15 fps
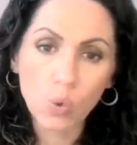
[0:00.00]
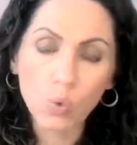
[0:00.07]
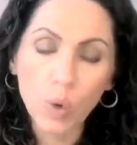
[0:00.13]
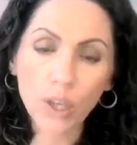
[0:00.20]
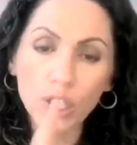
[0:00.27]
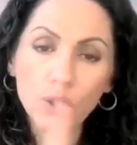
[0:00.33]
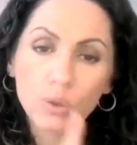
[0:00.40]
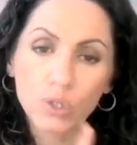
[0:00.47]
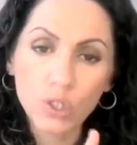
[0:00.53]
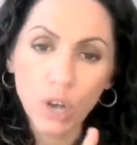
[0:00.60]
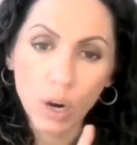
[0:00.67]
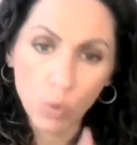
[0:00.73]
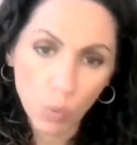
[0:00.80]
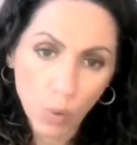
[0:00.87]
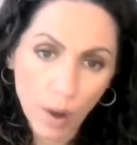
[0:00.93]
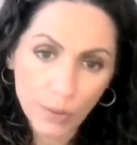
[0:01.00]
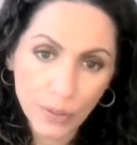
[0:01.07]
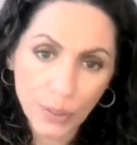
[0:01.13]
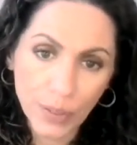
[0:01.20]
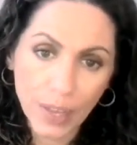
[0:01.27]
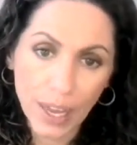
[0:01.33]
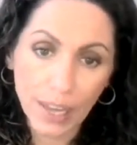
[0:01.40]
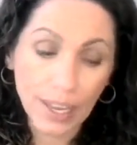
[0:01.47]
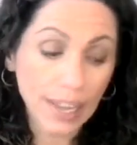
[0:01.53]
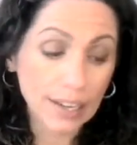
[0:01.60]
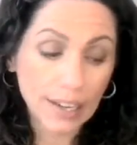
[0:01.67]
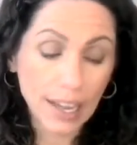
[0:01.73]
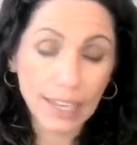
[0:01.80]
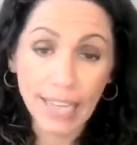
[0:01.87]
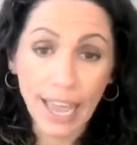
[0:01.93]
You start one thing. And
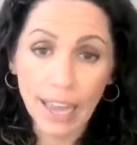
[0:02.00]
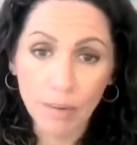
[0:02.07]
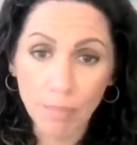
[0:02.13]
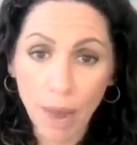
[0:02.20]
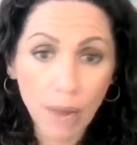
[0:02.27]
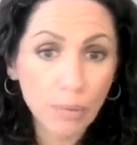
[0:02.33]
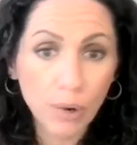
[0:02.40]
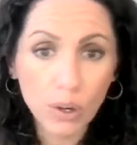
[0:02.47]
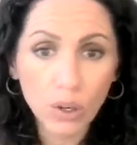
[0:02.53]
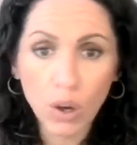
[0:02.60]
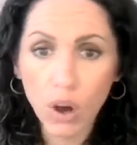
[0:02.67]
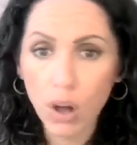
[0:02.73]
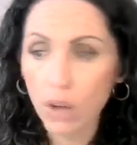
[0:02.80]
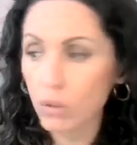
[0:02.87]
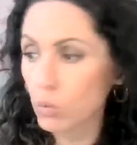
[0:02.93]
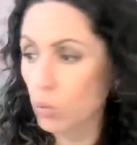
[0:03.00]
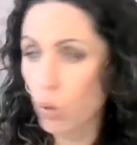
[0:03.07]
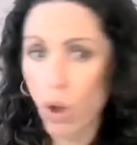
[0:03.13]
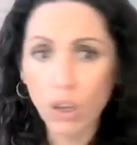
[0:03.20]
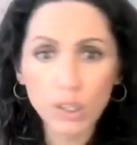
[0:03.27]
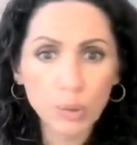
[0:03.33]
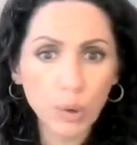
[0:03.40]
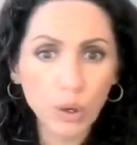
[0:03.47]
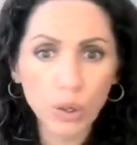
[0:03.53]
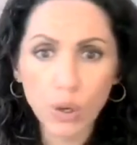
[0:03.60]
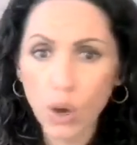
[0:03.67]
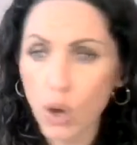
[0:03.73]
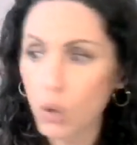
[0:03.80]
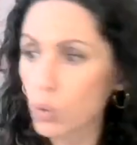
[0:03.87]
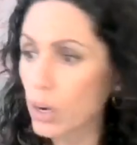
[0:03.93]
again, my protocol, Walls
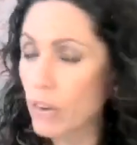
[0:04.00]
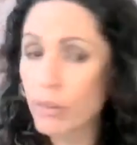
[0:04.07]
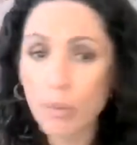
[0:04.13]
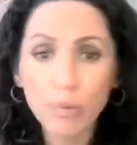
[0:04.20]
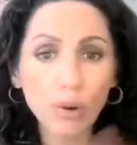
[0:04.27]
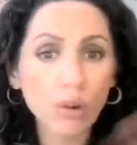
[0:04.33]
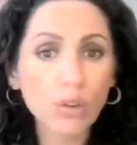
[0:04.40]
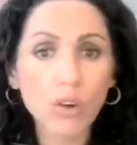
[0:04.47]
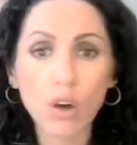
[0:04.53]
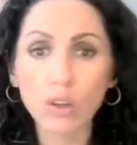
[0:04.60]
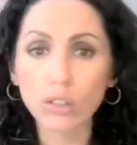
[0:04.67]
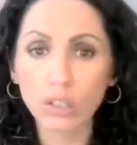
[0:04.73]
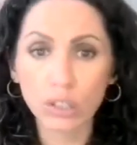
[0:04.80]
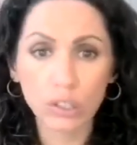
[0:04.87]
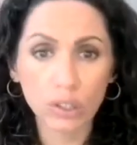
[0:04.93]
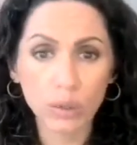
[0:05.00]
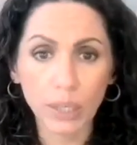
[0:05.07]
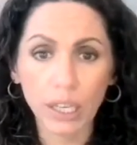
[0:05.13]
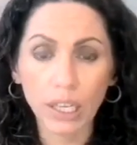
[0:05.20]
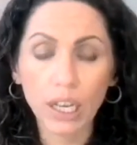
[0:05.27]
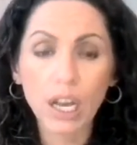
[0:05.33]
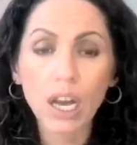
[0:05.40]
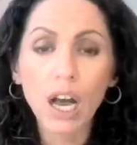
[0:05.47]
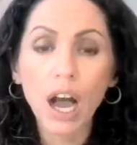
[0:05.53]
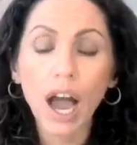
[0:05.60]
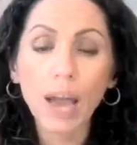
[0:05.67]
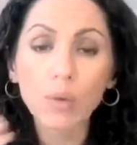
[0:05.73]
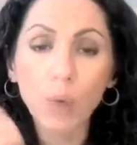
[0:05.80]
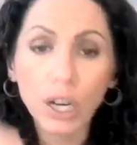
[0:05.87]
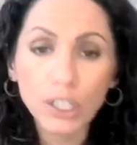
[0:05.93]
protocol, whatever protocol you're doing, I
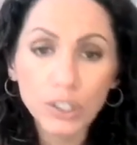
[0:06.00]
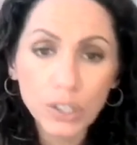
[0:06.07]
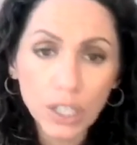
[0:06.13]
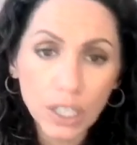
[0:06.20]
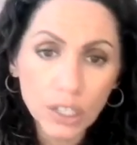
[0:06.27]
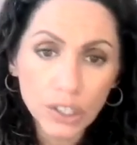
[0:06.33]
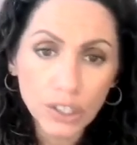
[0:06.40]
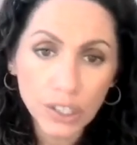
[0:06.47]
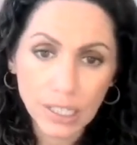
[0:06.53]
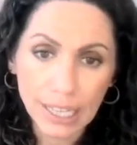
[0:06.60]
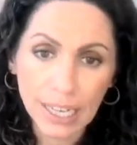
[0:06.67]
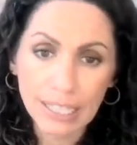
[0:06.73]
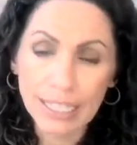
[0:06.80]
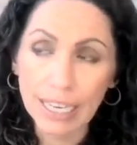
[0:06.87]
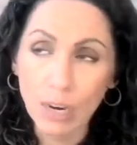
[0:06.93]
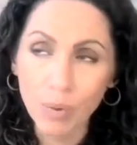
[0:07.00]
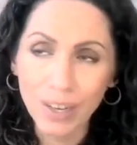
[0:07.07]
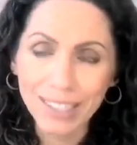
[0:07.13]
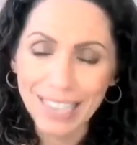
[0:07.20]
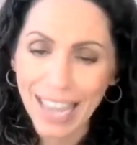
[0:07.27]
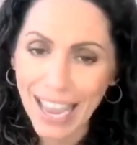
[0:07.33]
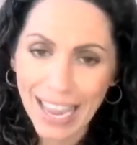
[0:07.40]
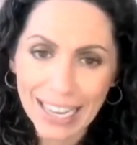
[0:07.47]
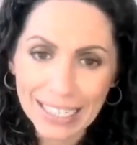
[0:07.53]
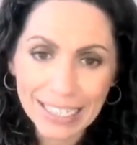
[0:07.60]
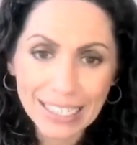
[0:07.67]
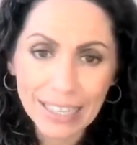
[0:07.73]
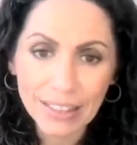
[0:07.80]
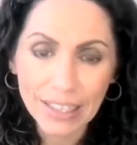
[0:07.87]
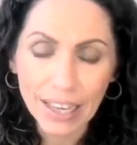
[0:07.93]
want you to understand, and I want to end
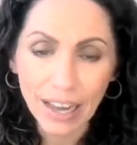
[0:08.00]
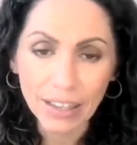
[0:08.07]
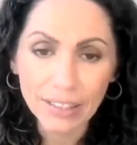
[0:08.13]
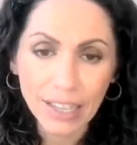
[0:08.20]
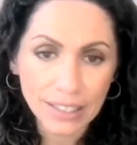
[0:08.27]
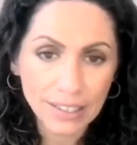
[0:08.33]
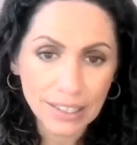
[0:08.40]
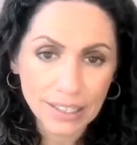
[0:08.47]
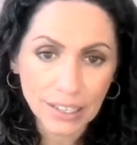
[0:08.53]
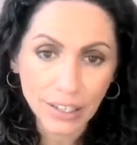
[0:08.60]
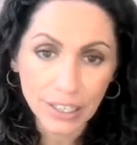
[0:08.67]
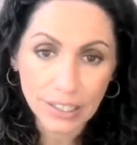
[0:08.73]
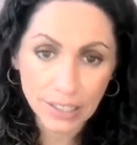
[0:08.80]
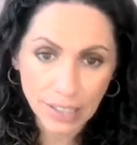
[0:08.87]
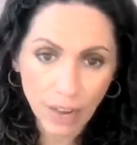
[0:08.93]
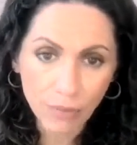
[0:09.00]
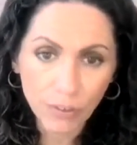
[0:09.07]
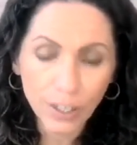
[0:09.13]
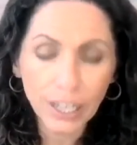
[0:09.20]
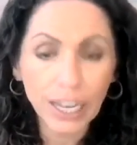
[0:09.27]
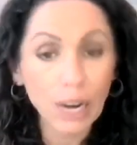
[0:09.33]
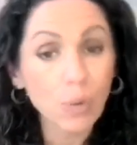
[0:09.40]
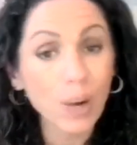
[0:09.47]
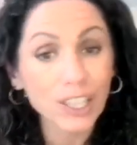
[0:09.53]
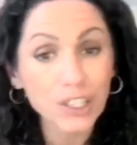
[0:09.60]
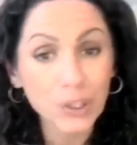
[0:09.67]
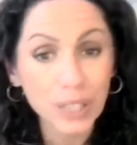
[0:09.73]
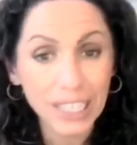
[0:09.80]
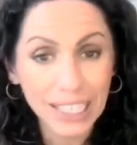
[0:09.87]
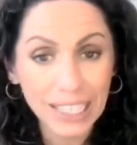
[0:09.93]
the unnecessary suffering, and I want you
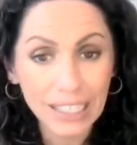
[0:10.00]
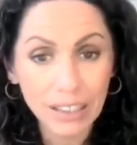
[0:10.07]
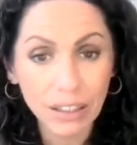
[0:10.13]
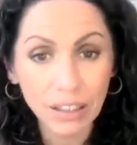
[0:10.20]
to heal.